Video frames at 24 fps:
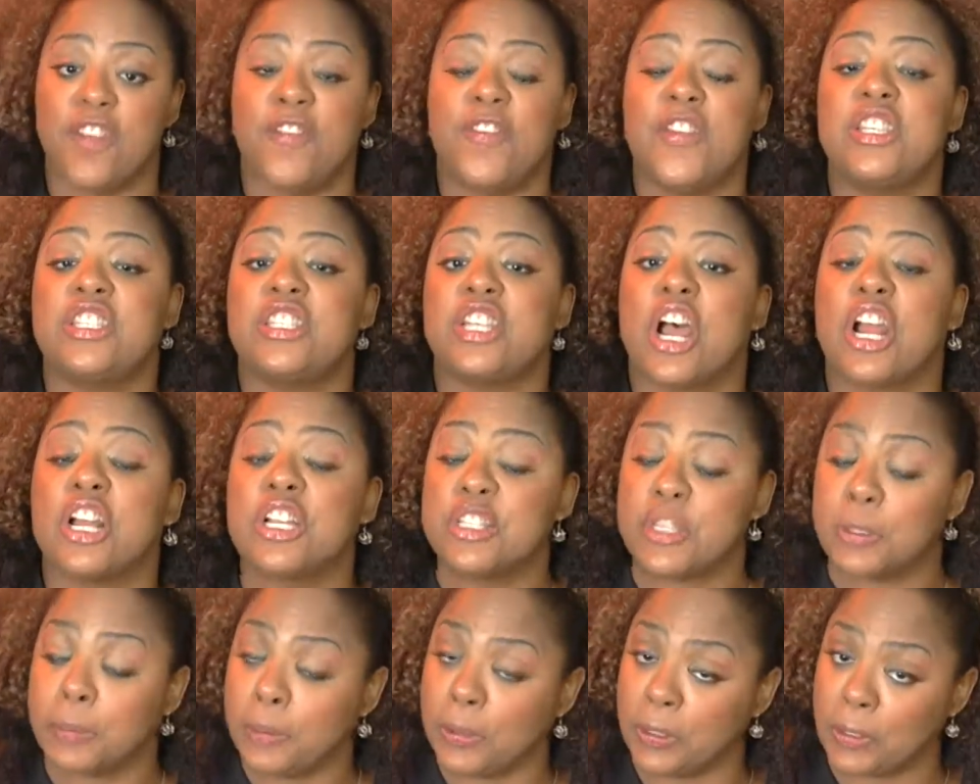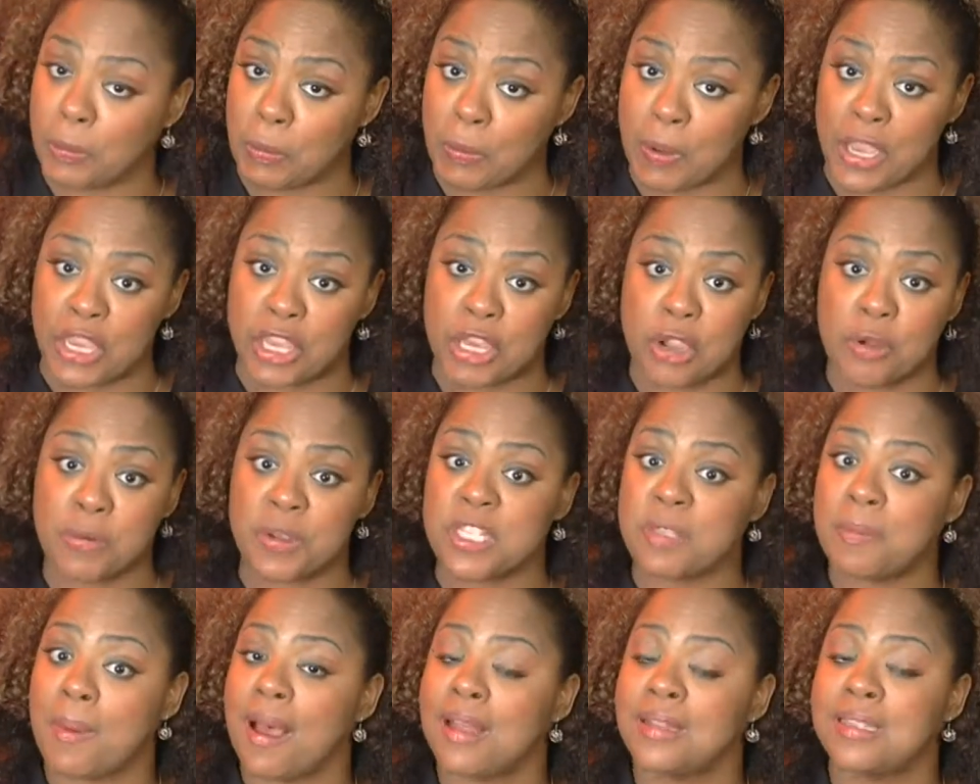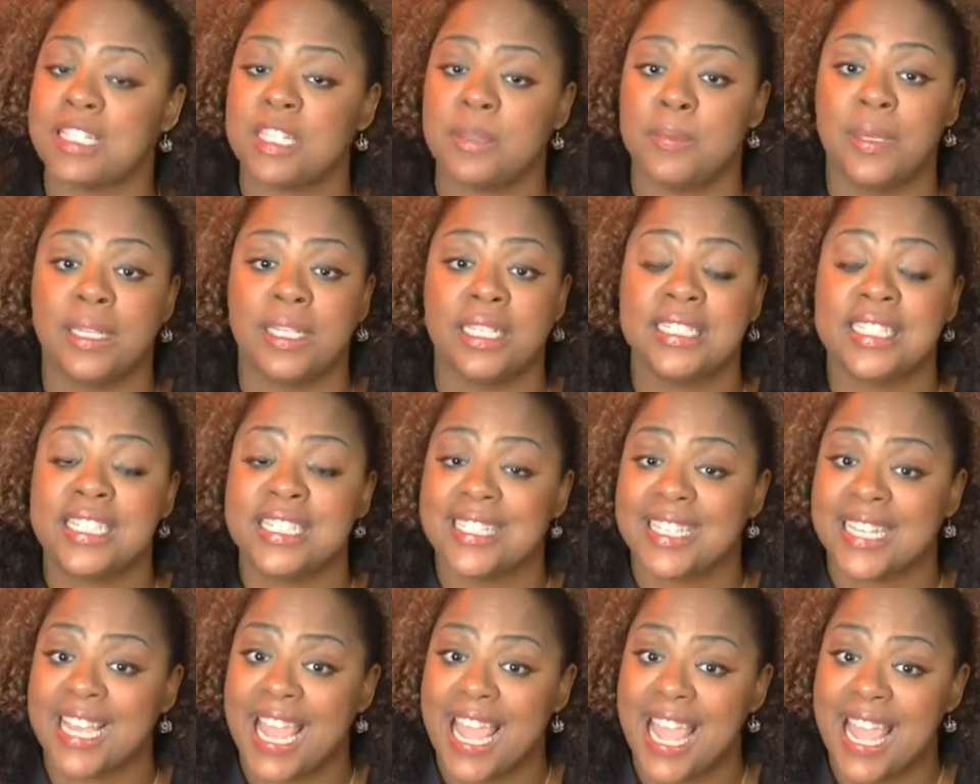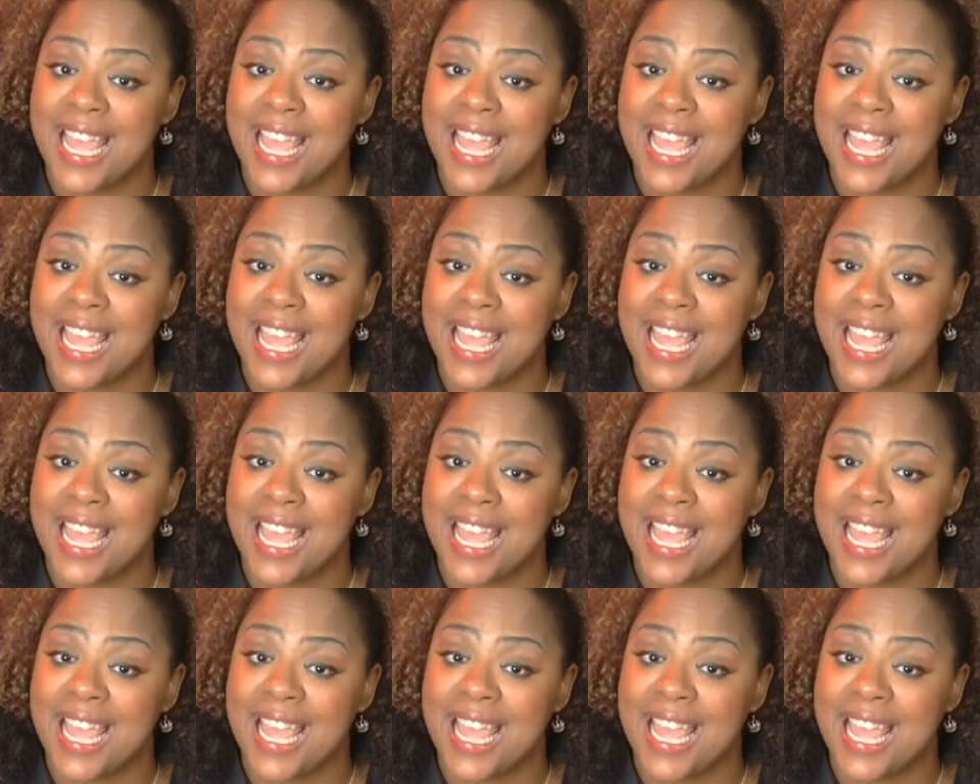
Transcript: If he starts to pull away your responsibilities